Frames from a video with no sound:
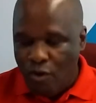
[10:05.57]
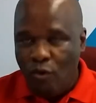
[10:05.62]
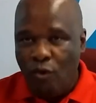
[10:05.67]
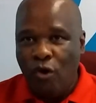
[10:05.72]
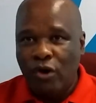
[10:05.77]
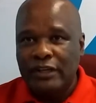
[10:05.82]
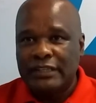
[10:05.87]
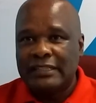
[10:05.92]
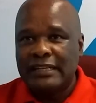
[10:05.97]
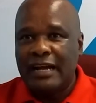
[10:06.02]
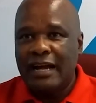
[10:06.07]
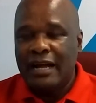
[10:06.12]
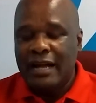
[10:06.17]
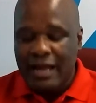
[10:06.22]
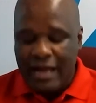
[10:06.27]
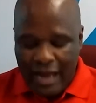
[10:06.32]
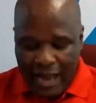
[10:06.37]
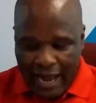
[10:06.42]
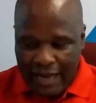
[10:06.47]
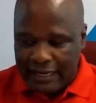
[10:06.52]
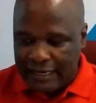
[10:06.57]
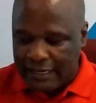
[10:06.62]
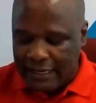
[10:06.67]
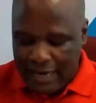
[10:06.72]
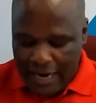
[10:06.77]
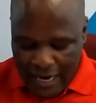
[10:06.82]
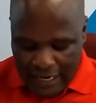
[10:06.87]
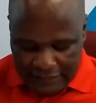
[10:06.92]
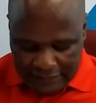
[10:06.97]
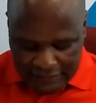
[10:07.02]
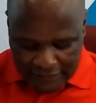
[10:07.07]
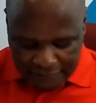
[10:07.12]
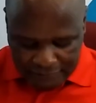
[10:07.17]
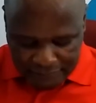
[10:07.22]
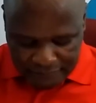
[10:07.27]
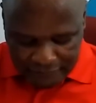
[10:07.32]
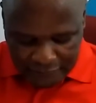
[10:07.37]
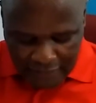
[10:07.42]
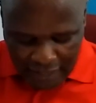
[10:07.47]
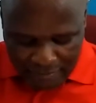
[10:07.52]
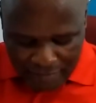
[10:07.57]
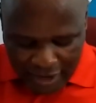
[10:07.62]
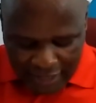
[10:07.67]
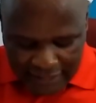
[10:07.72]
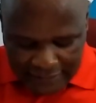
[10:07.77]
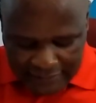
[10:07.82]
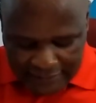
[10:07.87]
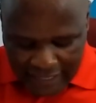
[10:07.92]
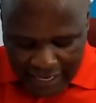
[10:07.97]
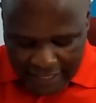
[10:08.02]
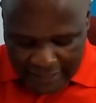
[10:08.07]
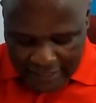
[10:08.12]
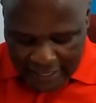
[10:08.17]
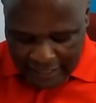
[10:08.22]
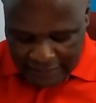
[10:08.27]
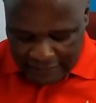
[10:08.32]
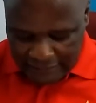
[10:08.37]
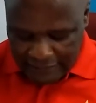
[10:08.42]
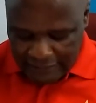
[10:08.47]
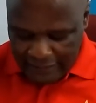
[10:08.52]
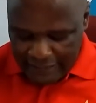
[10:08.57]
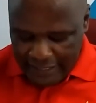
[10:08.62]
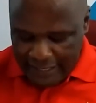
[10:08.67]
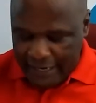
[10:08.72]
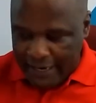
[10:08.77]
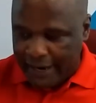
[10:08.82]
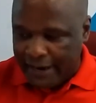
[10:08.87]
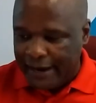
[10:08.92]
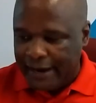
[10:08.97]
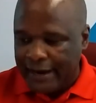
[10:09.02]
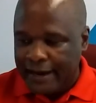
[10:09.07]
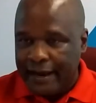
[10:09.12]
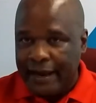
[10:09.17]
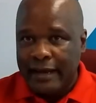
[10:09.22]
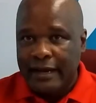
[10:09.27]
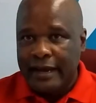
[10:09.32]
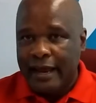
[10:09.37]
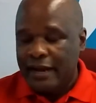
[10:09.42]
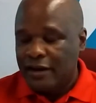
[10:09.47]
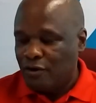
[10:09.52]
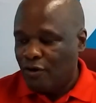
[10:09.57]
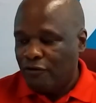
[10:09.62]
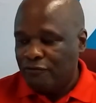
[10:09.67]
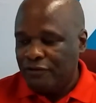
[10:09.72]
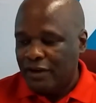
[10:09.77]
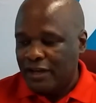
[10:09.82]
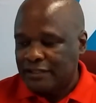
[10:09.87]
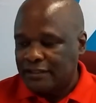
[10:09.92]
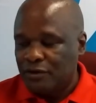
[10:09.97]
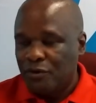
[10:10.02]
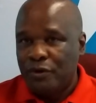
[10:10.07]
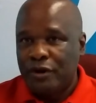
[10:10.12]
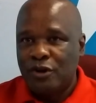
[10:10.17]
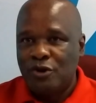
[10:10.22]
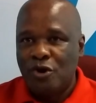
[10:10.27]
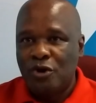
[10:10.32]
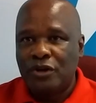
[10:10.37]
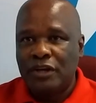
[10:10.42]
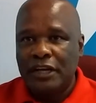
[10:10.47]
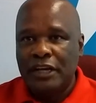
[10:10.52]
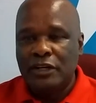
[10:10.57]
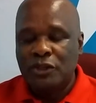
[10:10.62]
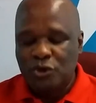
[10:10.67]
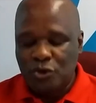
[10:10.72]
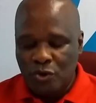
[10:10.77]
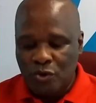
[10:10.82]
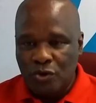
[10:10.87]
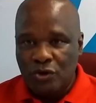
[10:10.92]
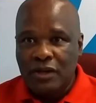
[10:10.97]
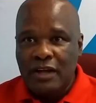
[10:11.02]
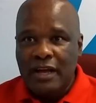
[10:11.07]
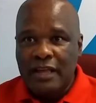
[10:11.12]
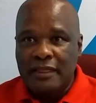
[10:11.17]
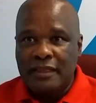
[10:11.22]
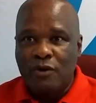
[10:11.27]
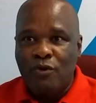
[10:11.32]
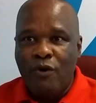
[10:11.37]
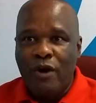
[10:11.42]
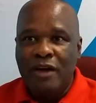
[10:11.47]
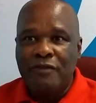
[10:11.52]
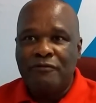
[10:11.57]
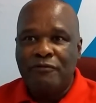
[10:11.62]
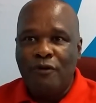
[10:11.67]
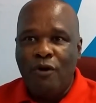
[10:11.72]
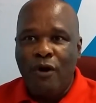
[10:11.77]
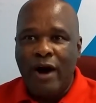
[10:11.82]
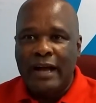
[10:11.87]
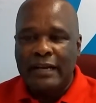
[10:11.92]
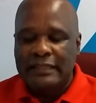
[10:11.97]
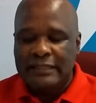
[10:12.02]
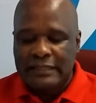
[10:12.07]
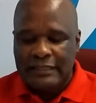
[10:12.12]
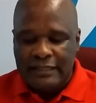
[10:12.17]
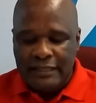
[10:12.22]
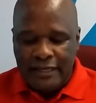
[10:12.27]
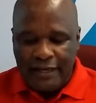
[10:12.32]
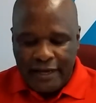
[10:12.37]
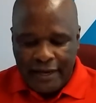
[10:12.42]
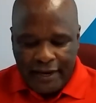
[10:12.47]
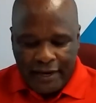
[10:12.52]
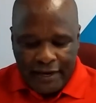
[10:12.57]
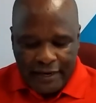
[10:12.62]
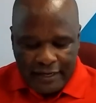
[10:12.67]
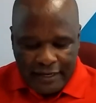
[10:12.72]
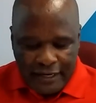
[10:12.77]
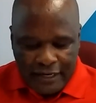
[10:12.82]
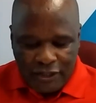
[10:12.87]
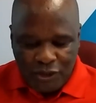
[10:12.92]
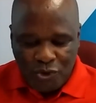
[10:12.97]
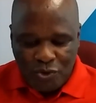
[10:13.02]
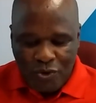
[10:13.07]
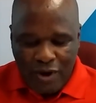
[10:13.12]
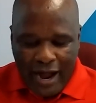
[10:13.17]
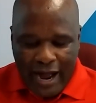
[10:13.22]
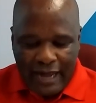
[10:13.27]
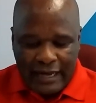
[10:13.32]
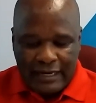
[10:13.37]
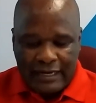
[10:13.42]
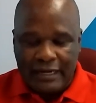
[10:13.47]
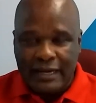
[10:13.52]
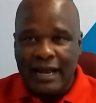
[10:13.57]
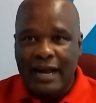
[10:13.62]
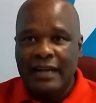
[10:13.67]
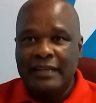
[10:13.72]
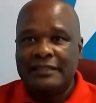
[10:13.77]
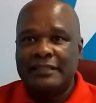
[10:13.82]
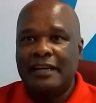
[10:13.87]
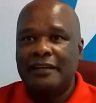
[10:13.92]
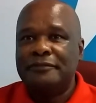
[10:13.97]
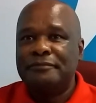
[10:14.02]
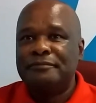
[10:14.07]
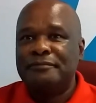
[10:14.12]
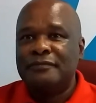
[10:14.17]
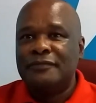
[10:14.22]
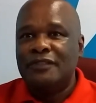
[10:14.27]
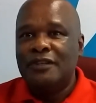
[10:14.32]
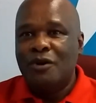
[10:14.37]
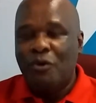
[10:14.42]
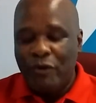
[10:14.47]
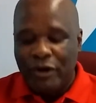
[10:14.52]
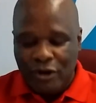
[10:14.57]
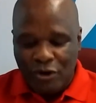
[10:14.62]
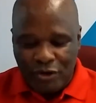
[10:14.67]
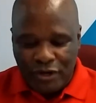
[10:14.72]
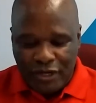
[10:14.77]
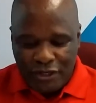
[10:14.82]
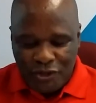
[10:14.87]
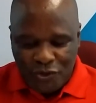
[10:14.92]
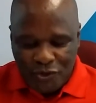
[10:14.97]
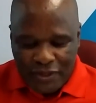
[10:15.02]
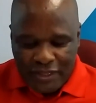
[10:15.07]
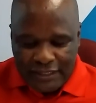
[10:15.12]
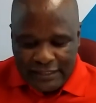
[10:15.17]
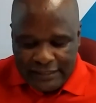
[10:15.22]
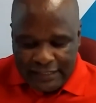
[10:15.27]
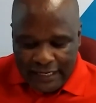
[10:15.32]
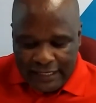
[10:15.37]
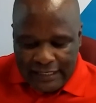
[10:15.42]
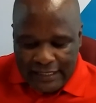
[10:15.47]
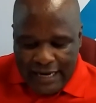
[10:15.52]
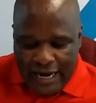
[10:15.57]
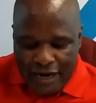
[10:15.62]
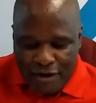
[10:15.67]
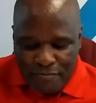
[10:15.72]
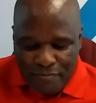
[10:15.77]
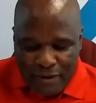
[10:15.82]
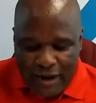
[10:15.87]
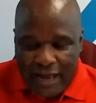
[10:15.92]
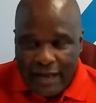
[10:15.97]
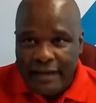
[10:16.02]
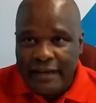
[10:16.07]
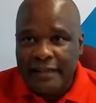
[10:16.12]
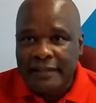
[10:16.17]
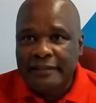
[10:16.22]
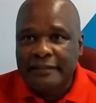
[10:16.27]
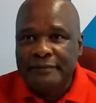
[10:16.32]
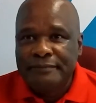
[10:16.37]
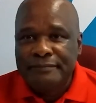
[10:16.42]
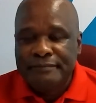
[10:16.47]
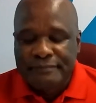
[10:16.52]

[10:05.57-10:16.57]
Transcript: water, agriculture, amongst others. And obviously we look into the way forward into agriculture. We look into the technical planning,